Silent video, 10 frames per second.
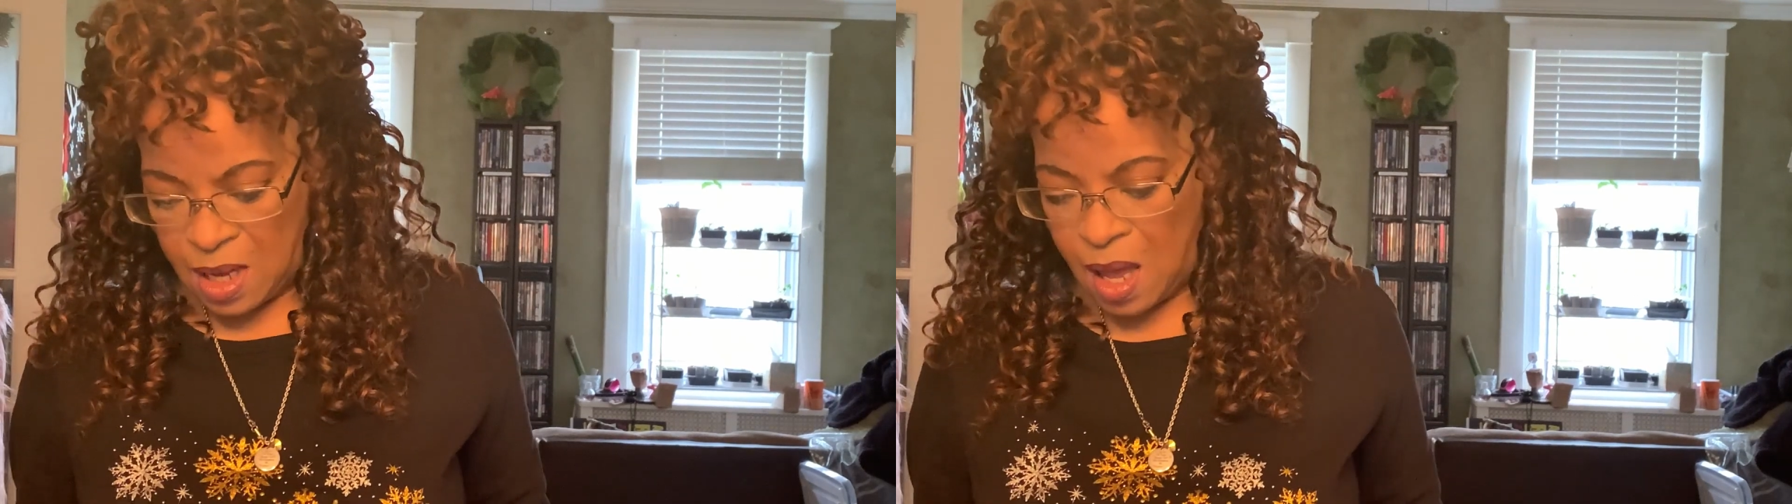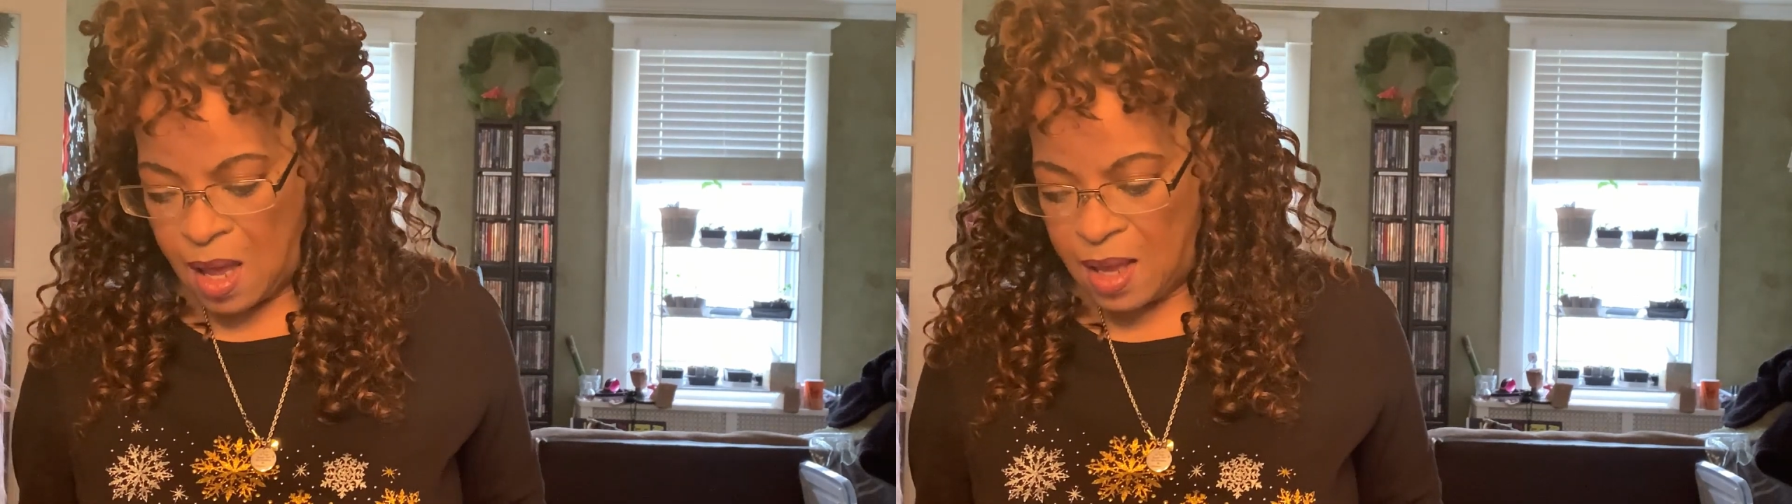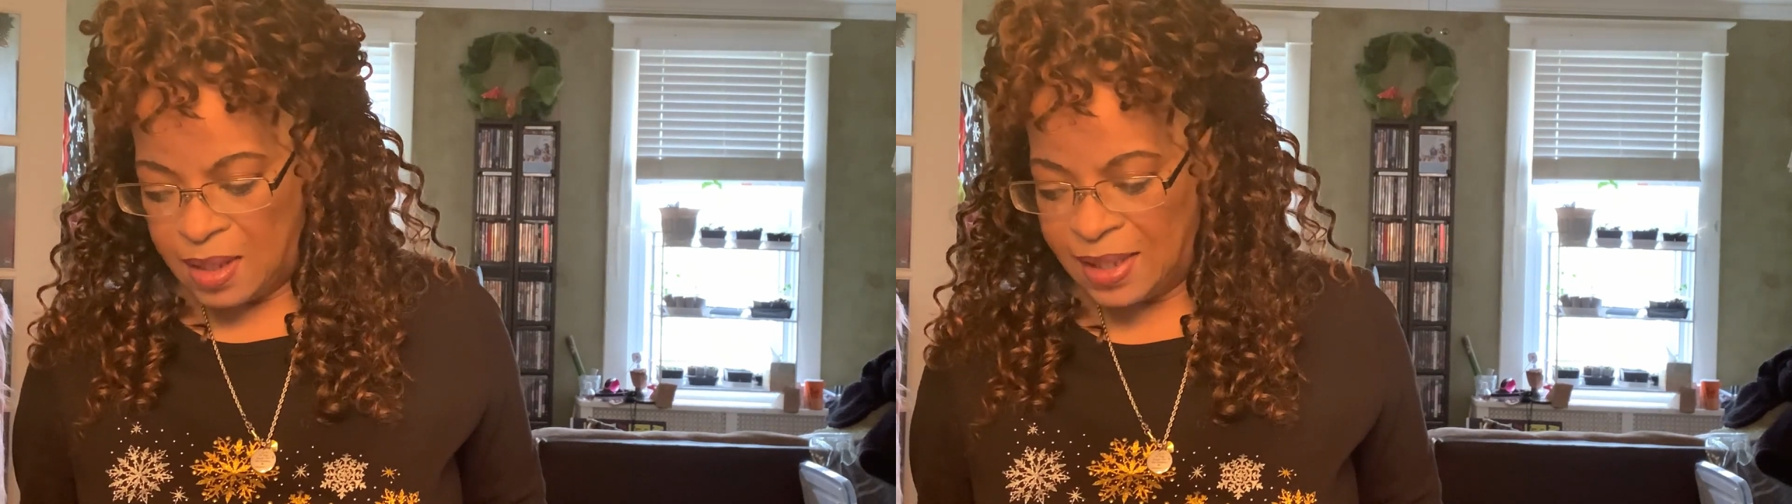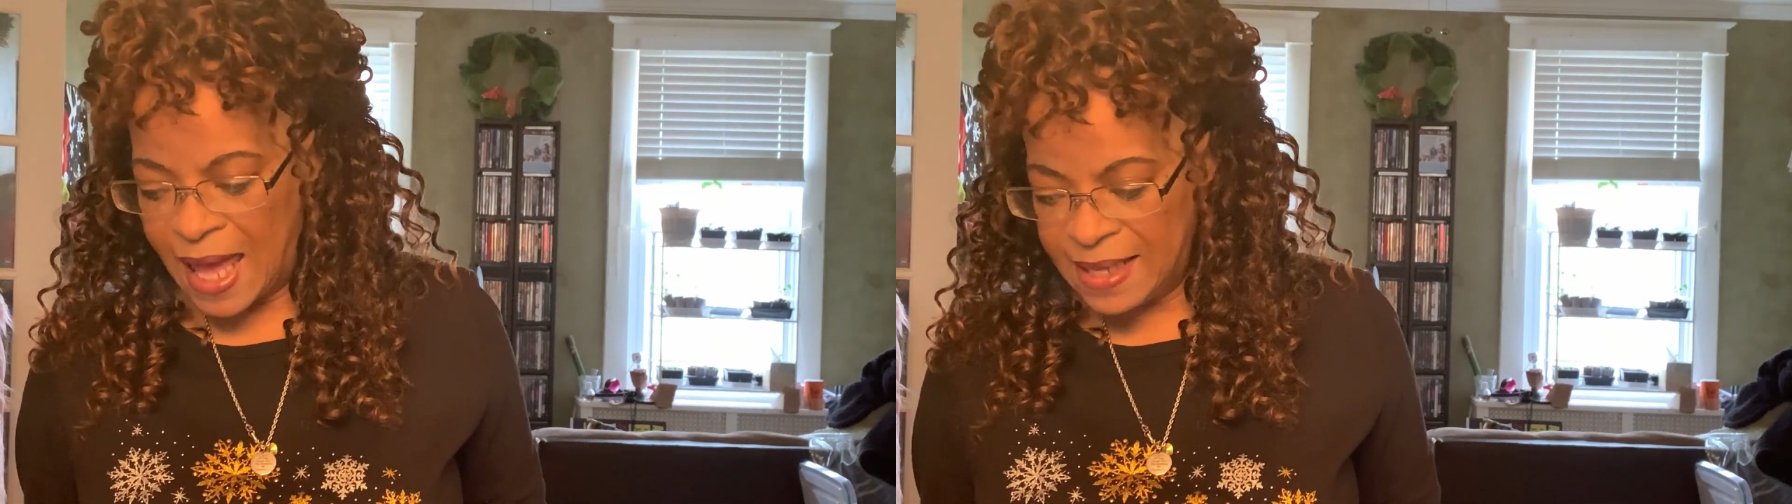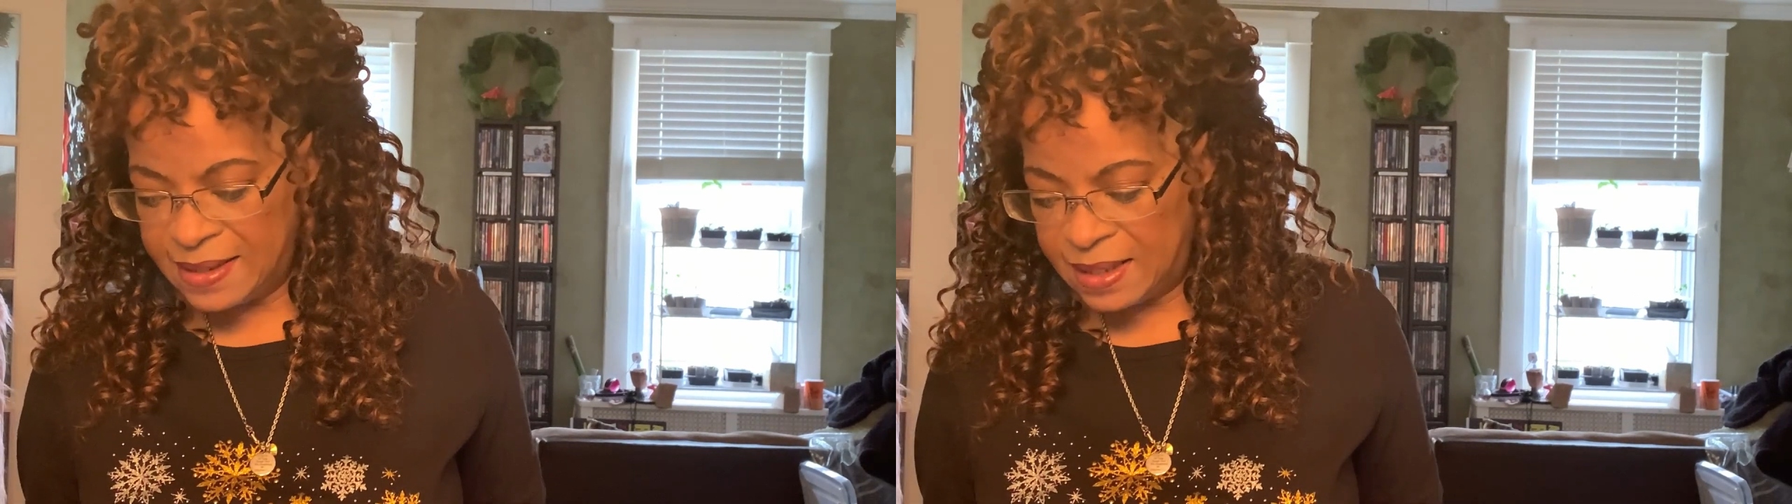
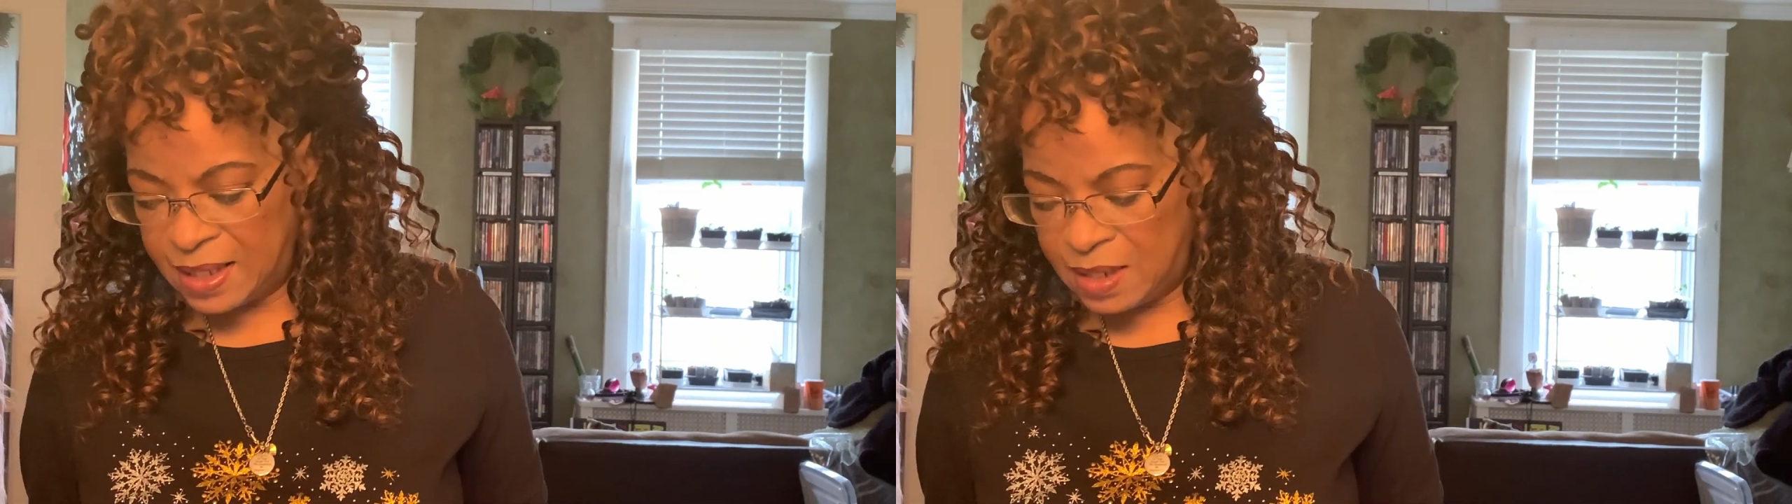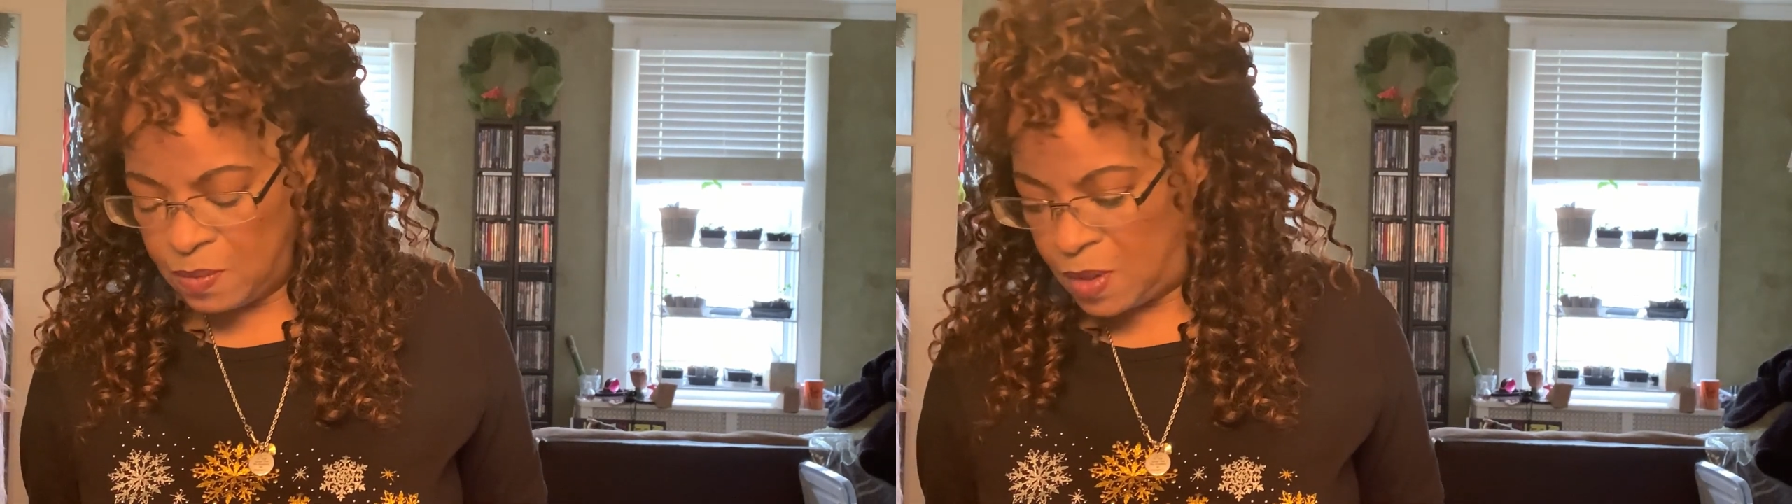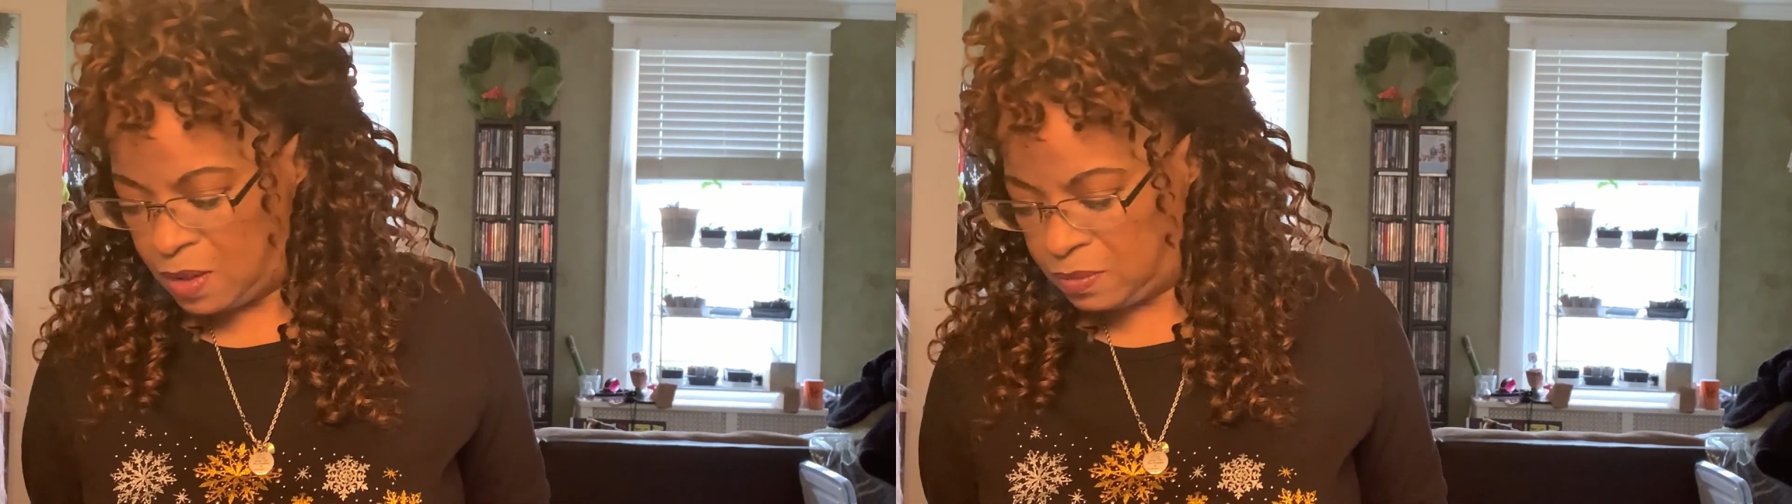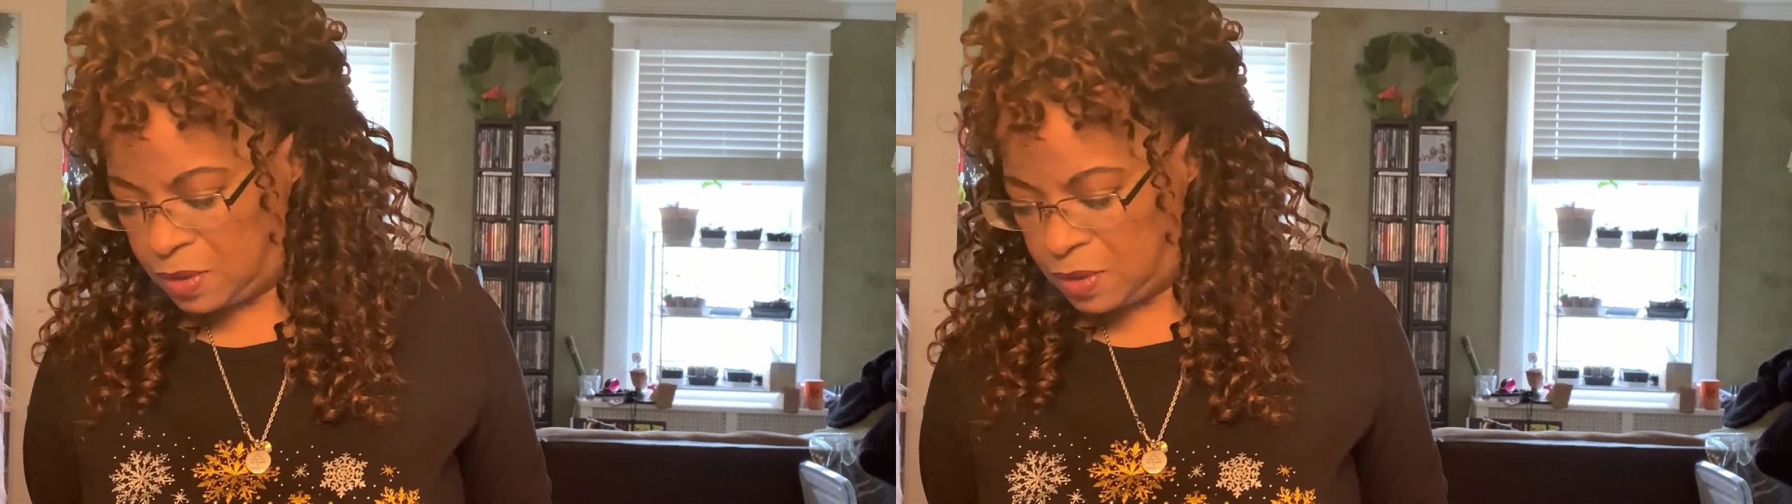Lastly, well,